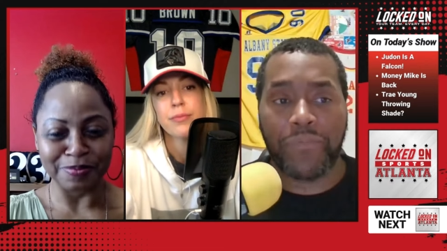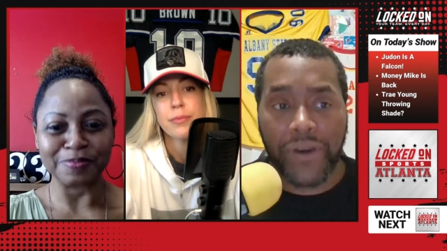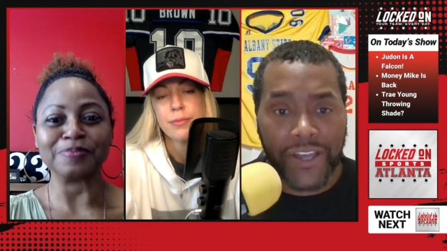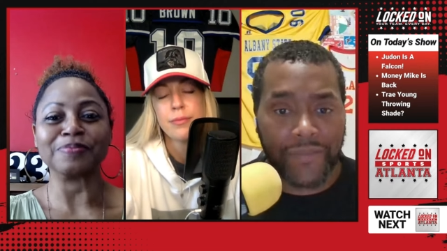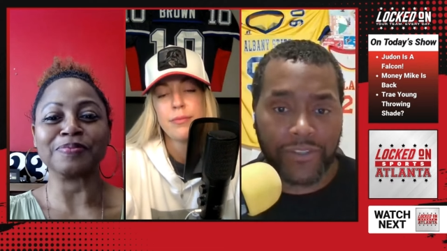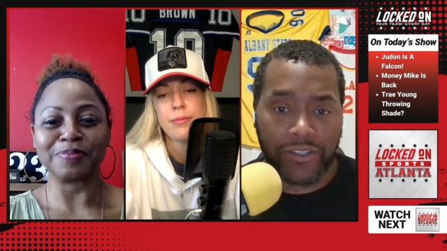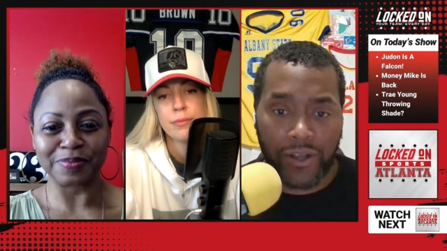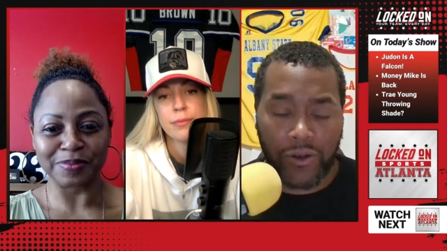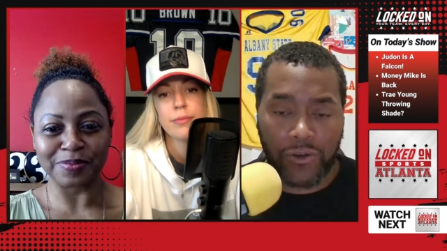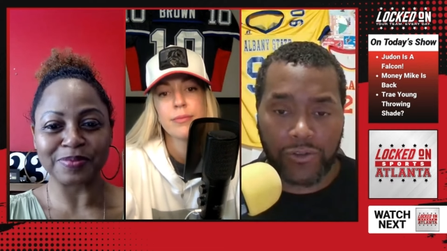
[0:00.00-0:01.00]
Speaker 1: But you
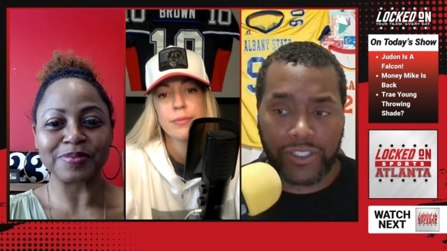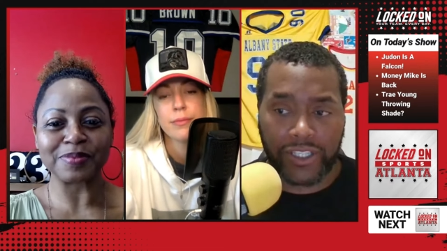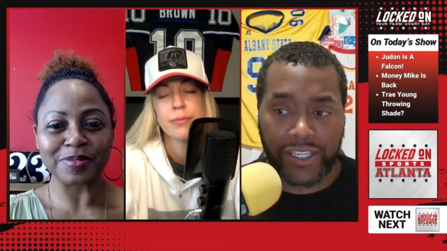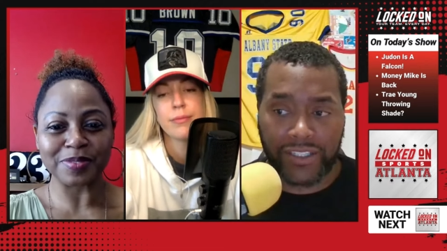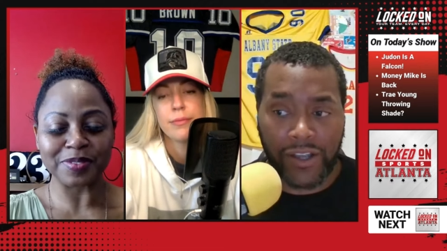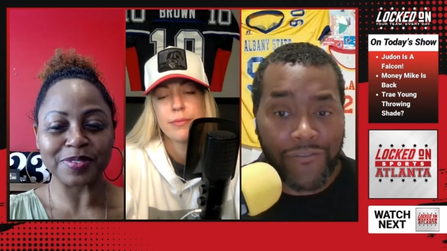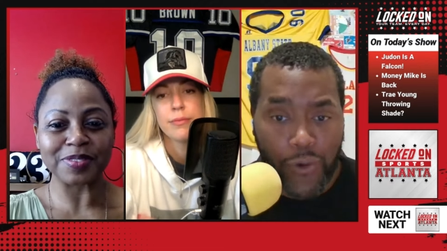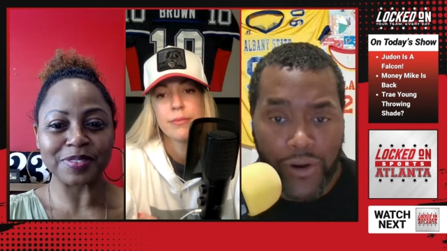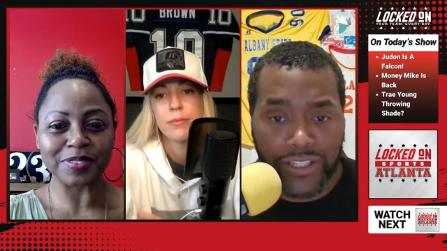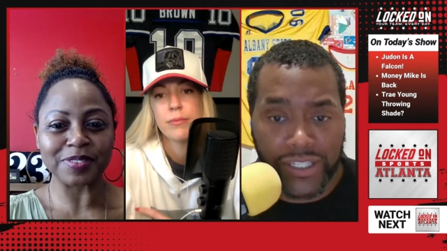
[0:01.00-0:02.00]
know, it's
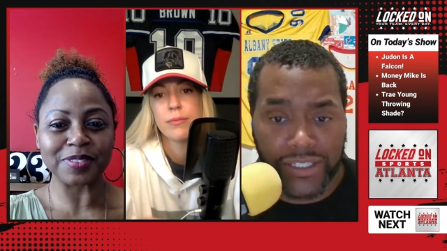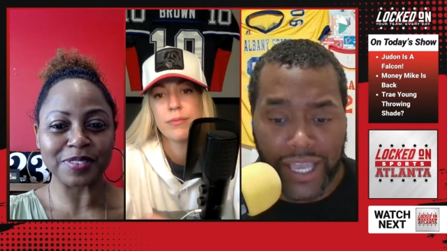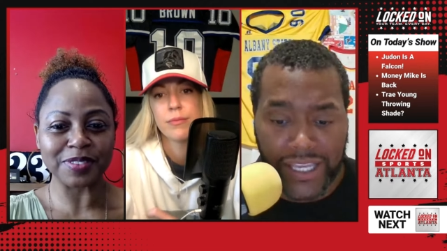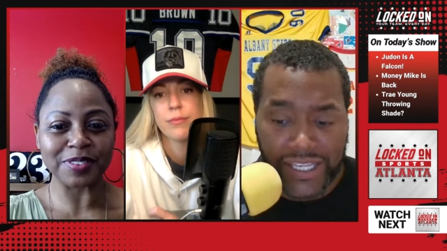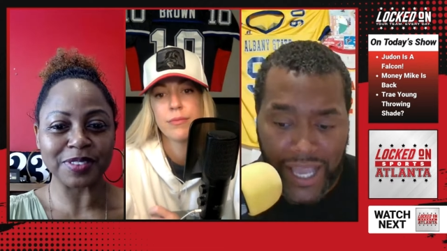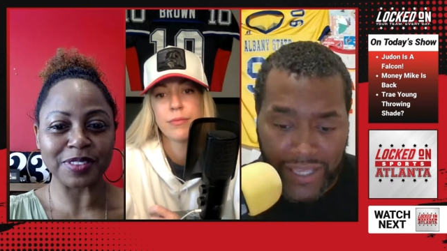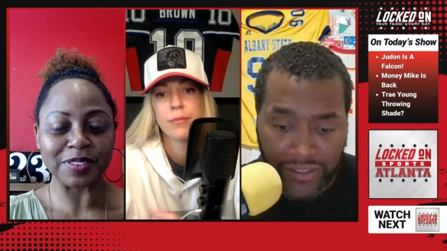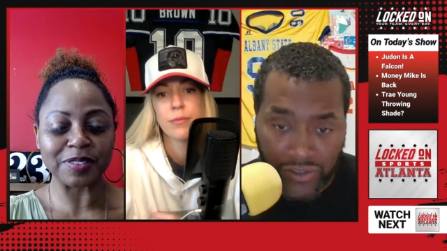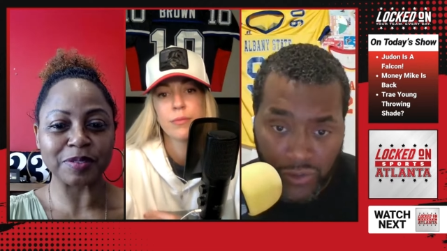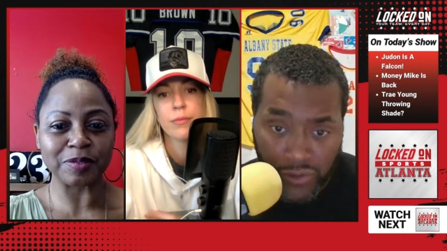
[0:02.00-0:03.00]
unfortunate that he has
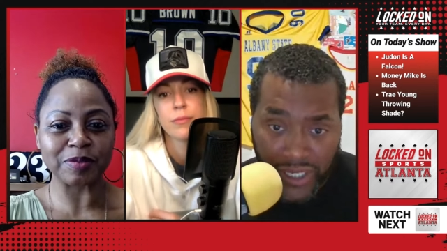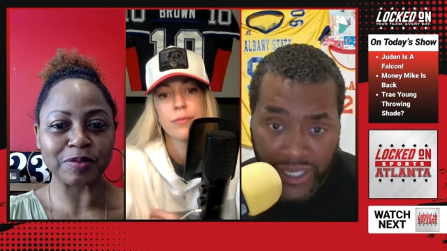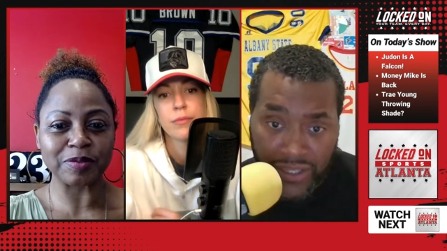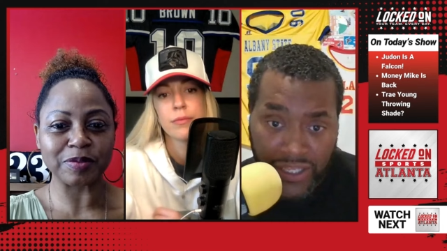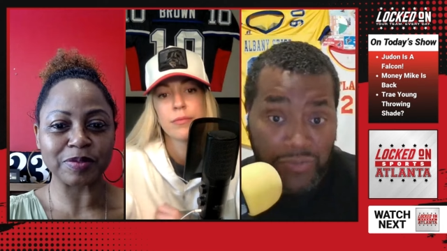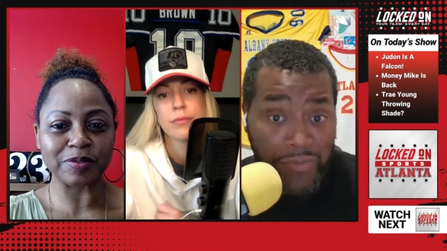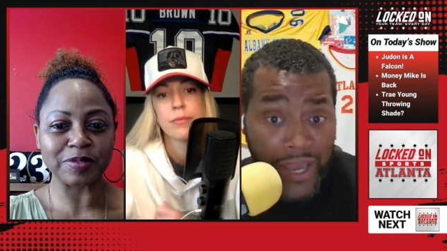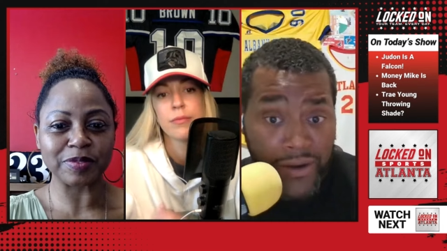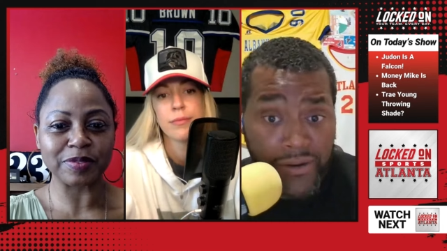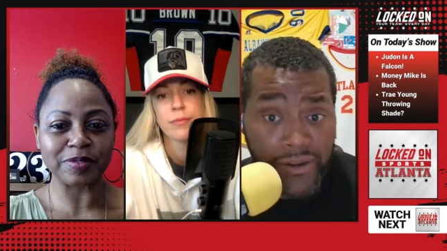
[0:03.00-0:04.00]
to do it in this
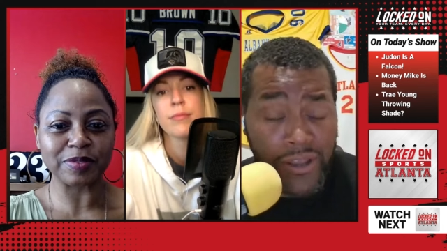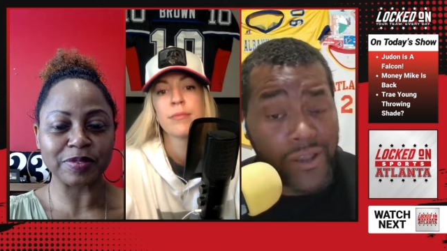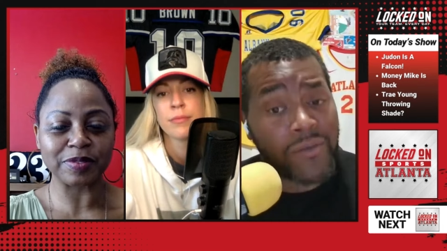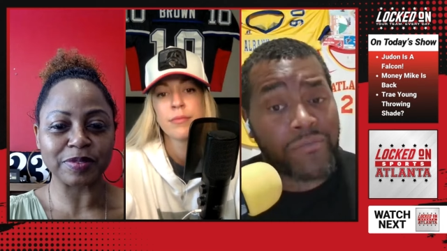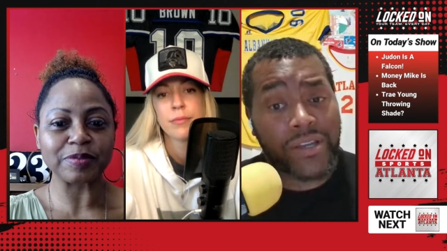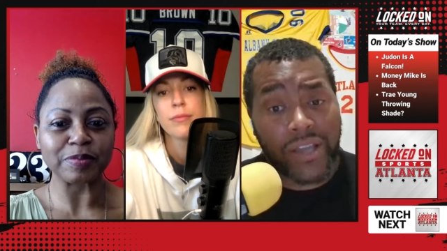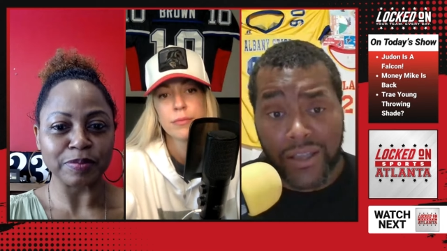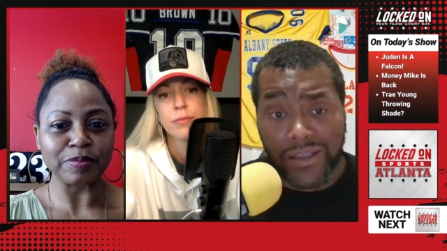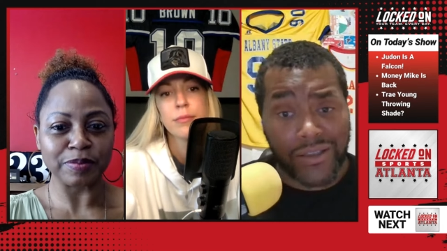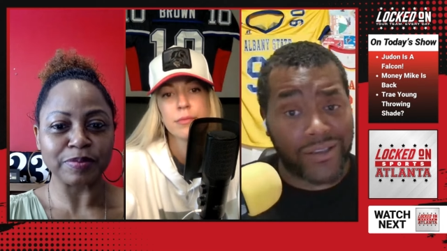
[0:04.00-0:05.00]
manner
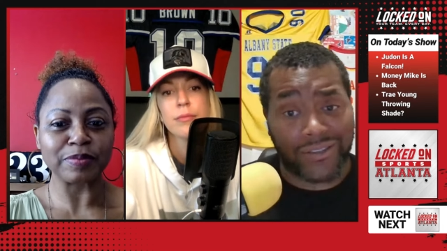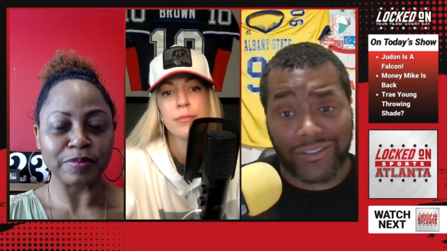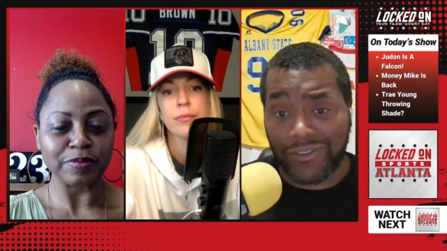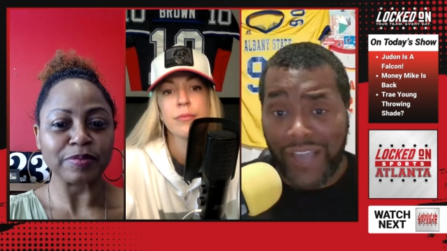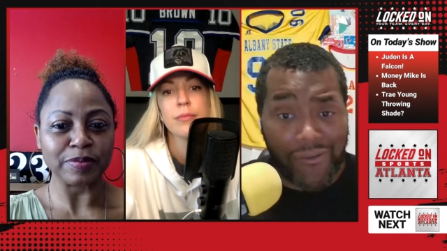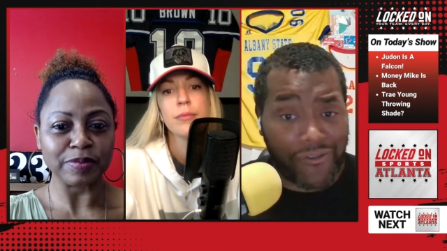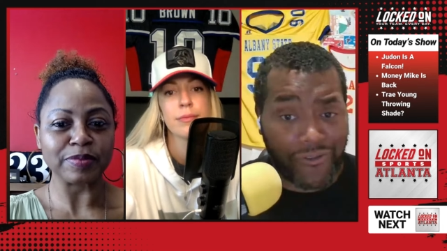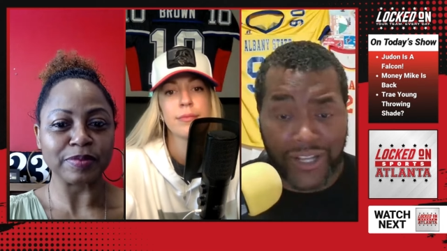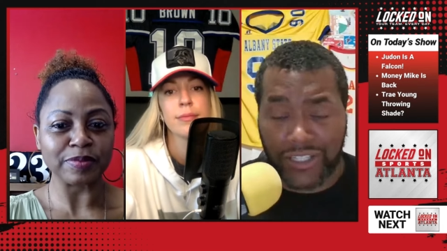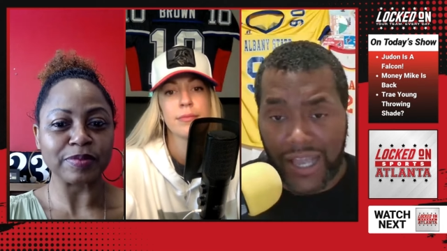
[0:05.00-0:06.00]
because you have a
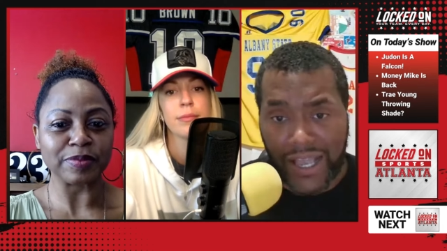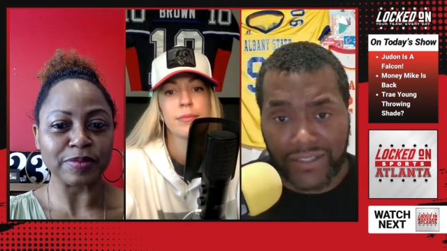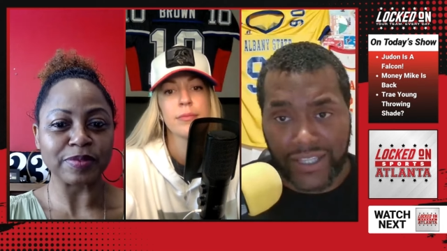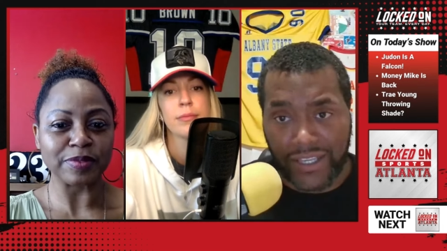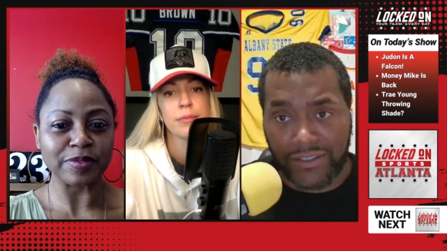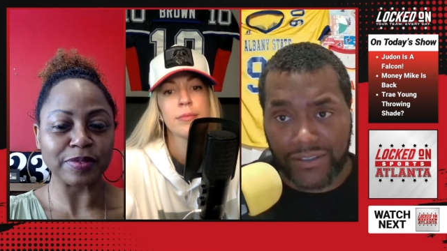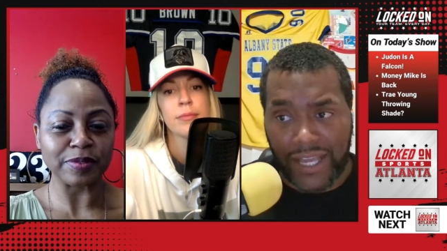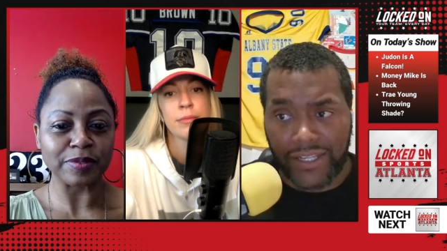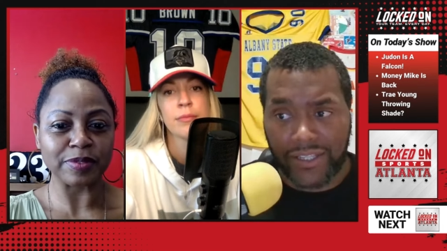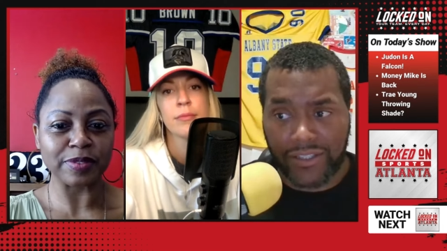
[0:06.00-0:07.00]
franchise that
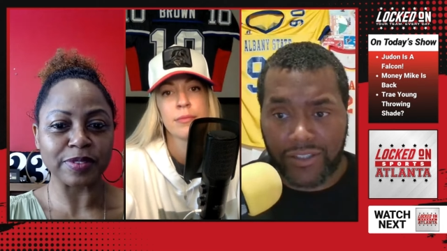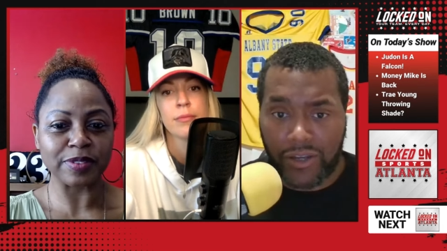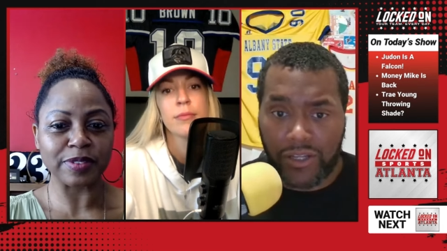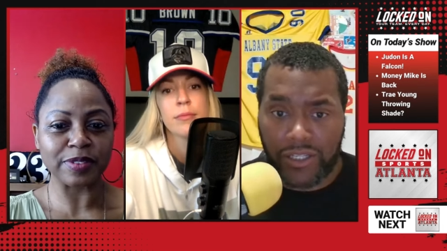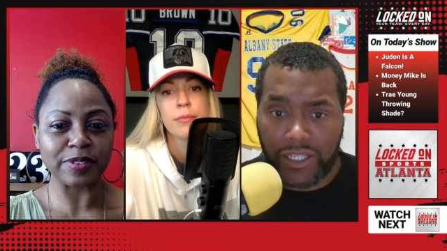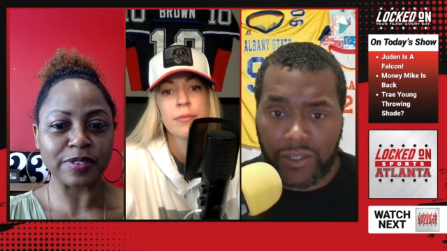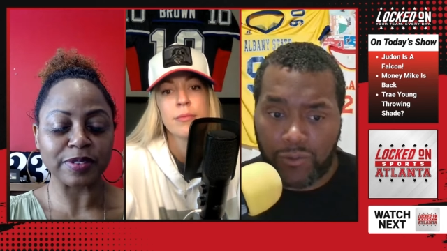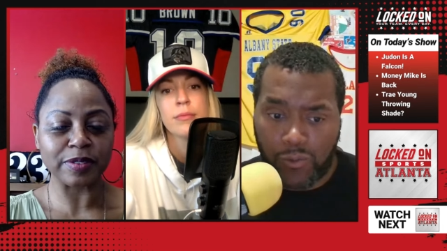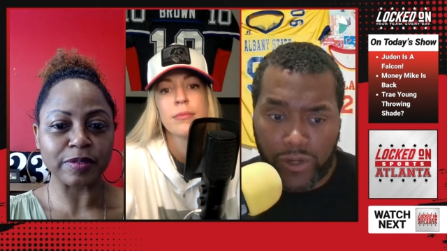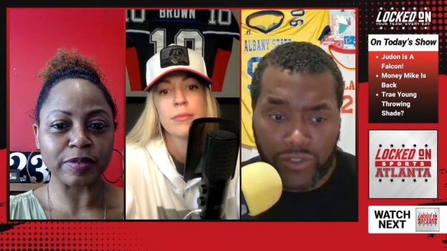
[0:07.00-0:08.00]
not necessarily
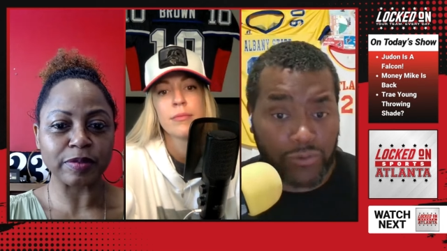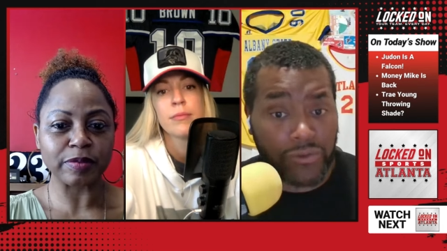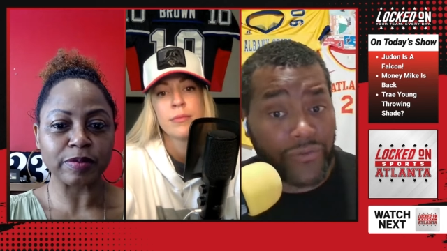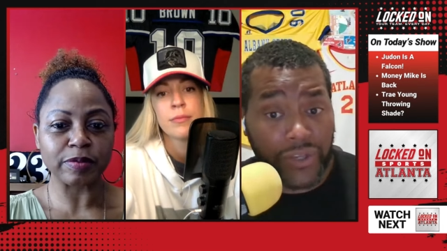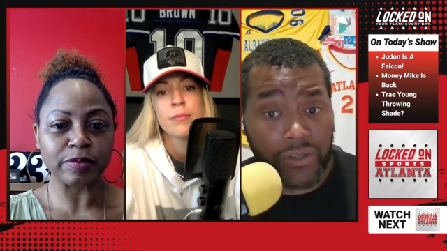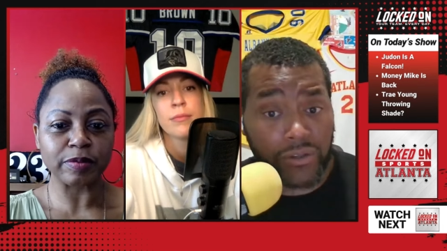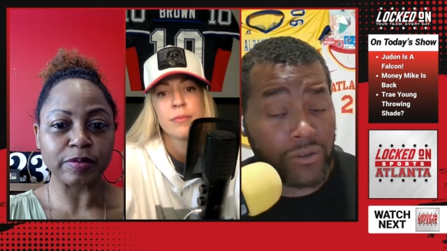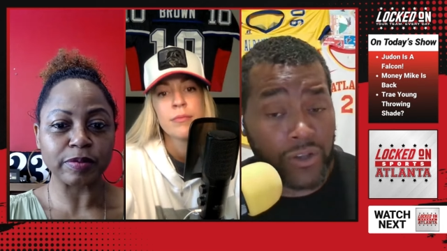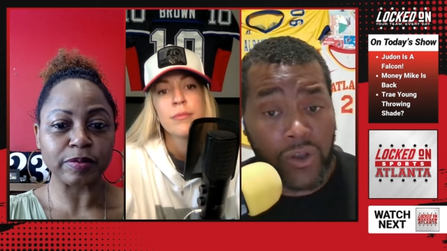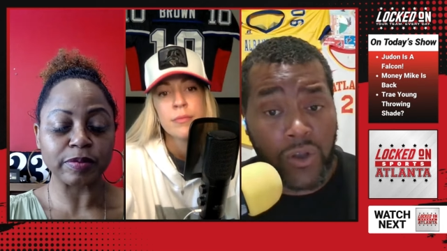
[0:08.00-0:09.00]
want to reveal